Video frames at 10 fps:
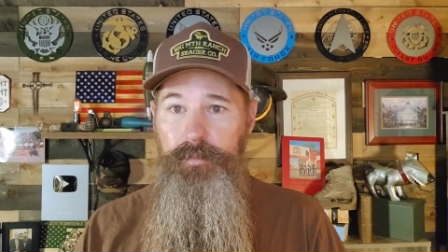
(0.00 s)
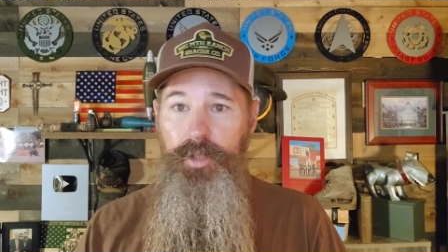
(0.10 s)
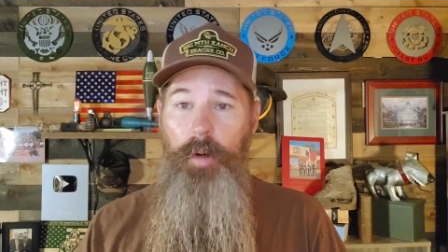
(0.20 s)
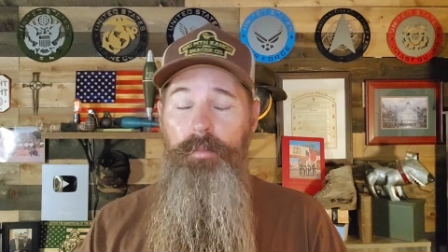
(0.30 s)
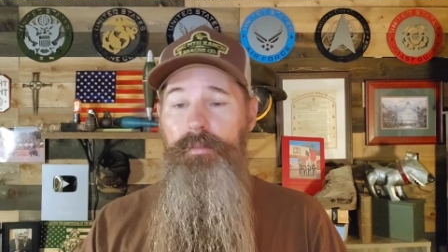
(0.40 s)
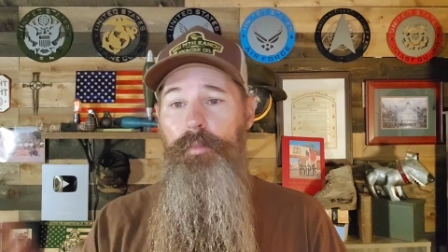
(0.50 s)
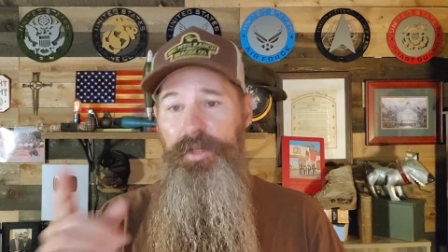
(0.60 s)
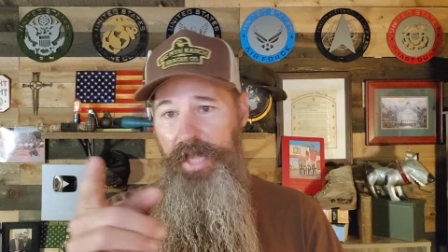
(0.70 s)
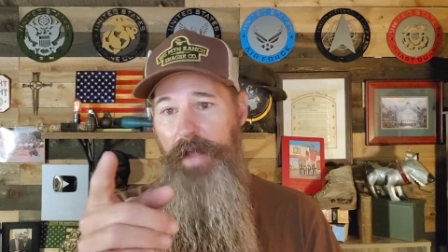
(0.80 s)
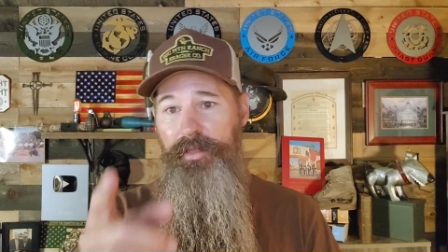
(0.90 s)
So,
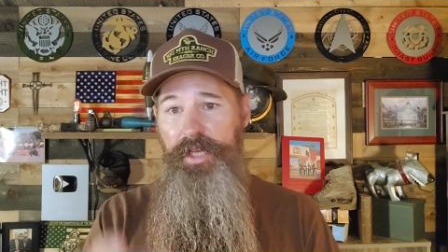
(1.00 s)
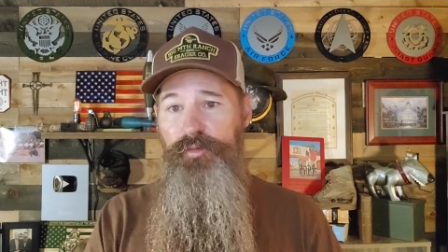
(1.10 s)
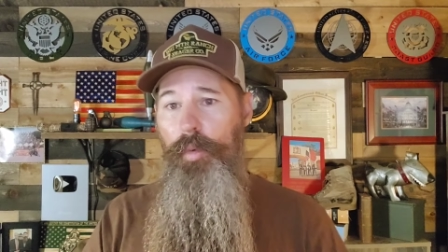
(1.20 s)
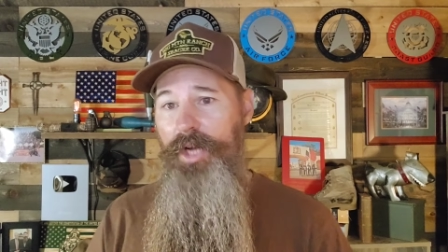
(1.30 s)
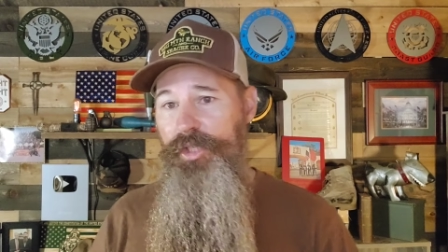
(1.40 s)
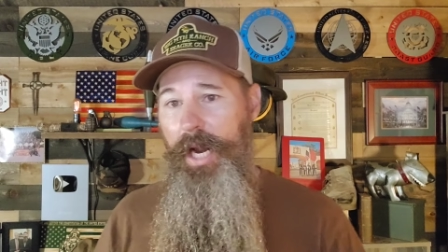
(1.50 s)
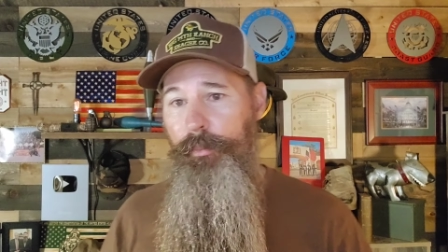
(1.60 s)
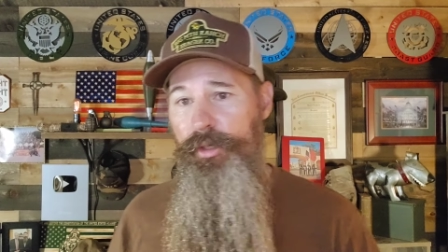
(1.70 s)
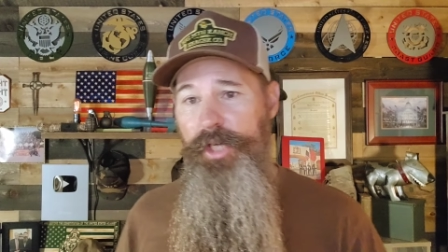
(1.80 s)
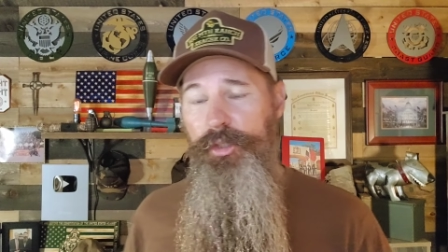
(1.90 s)
with that, thanks for watching. I
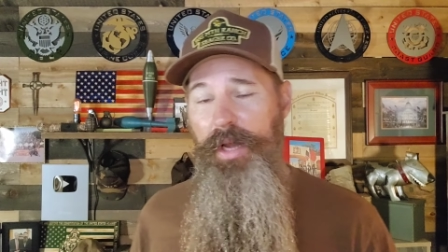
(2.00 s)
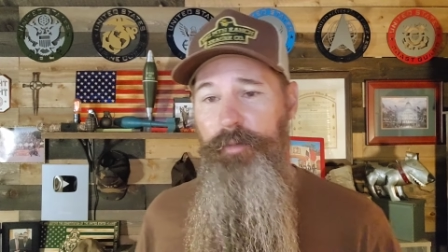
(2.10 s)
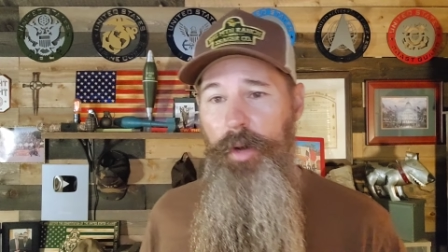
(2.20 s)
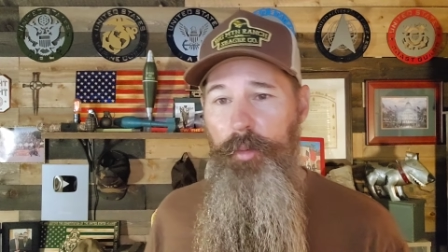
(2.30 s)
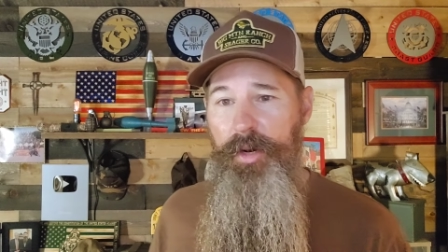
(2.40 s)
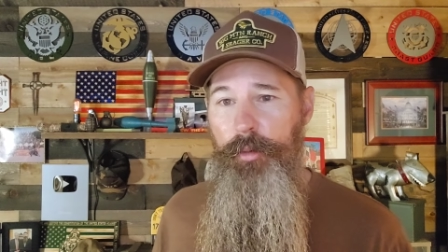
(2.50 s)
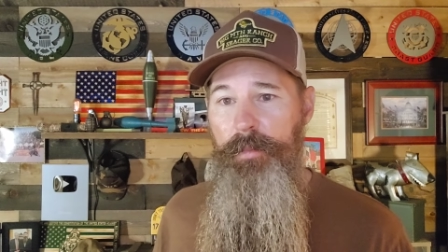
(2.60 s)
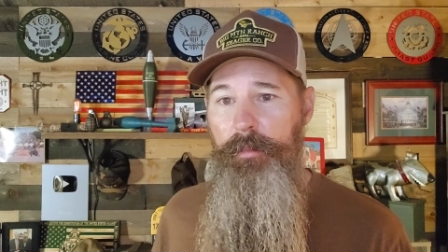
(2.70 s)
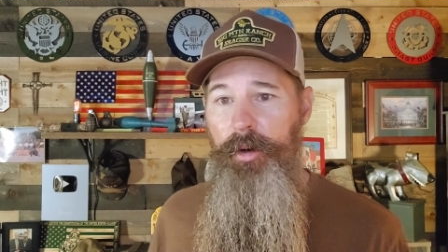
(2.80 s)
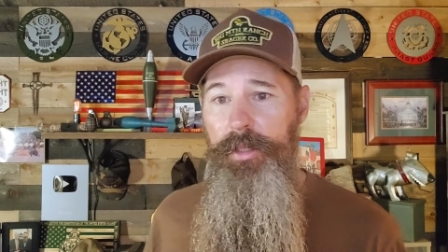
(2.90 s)
appreciate you. Have a great one. And
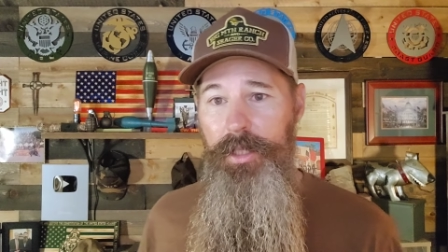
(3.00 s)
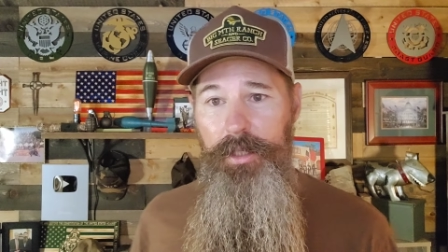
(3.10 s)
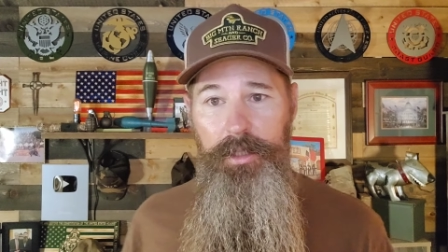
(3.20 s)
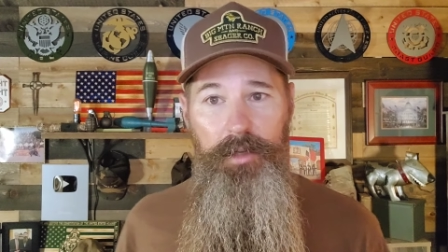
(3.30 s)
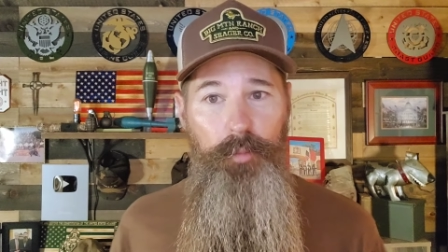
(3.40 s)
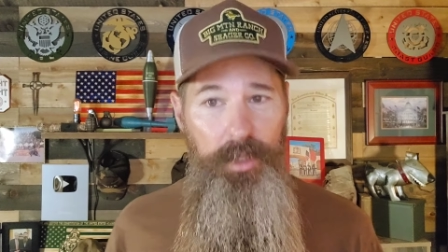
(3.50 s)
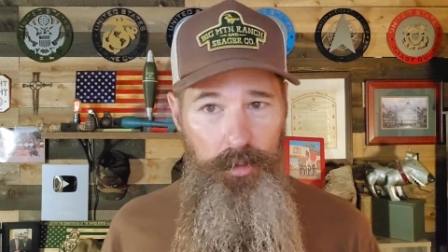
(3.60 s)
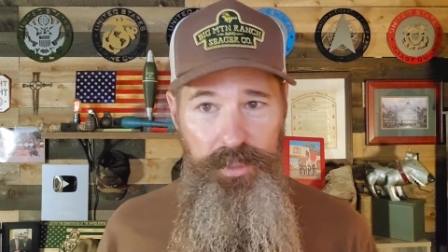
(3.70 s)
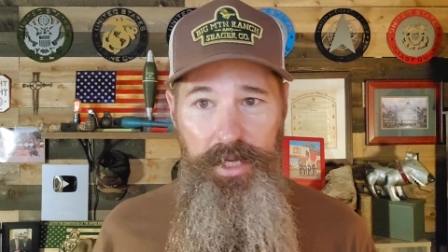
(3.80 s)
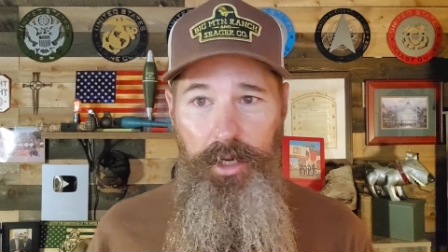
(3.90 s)
remember, if we
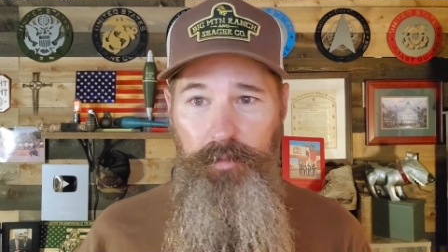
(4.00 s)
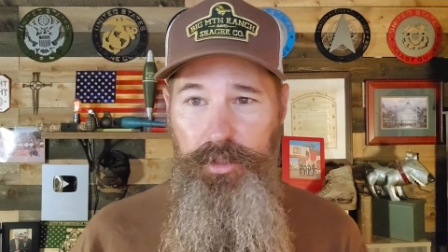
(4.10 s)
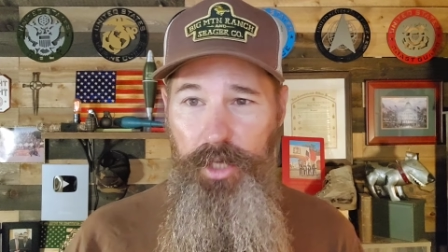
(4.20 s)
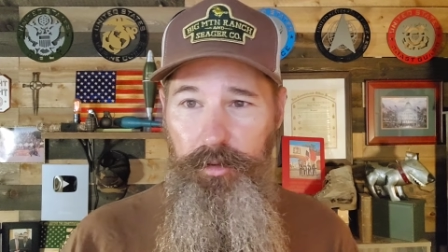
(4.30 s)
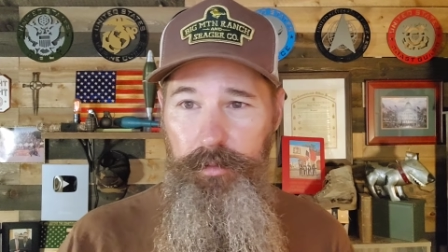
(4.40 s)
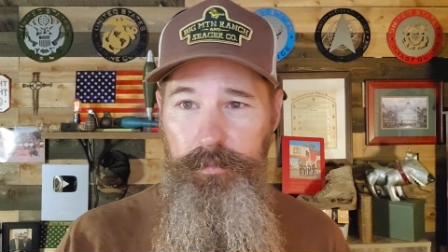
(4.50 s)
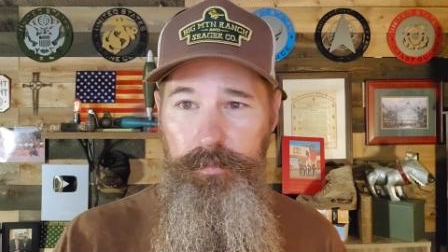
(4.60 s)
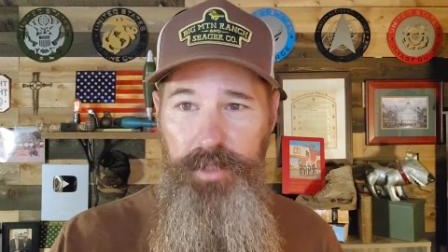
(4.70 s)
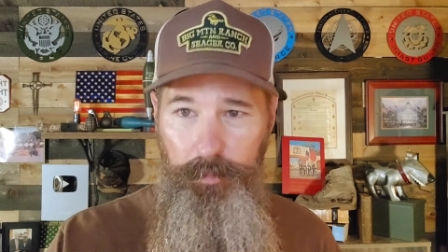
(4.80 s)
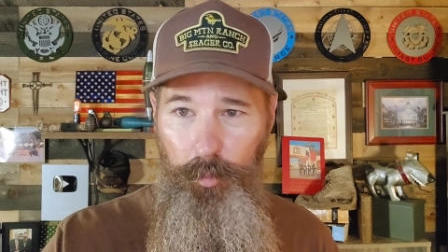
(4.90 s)
don't take care of each other,
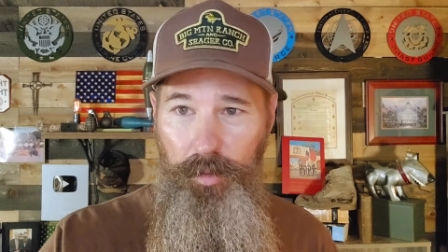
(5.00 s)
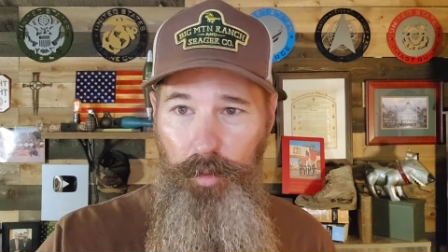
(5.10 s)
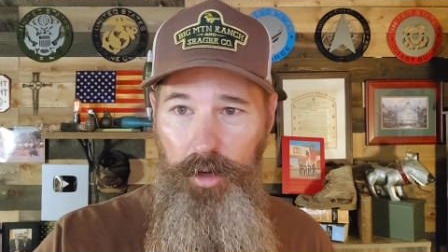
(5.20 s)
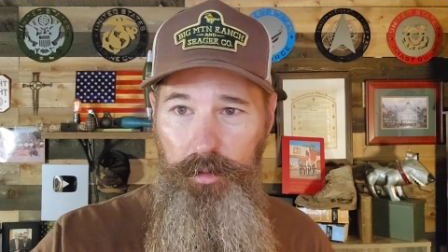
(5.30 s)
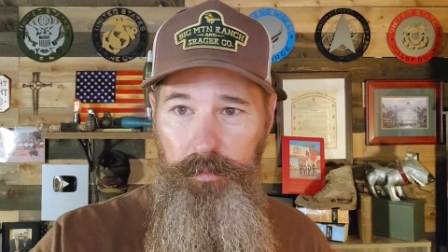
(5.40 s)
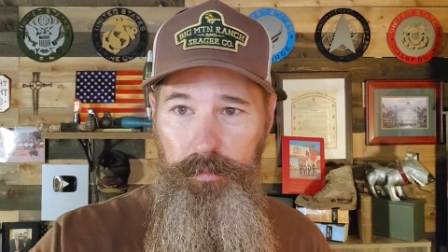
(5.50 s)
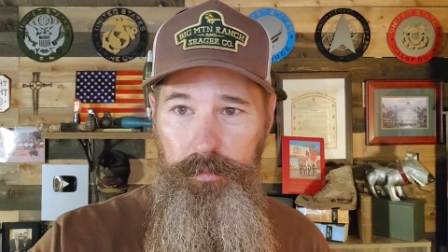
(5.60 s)
something went wrong.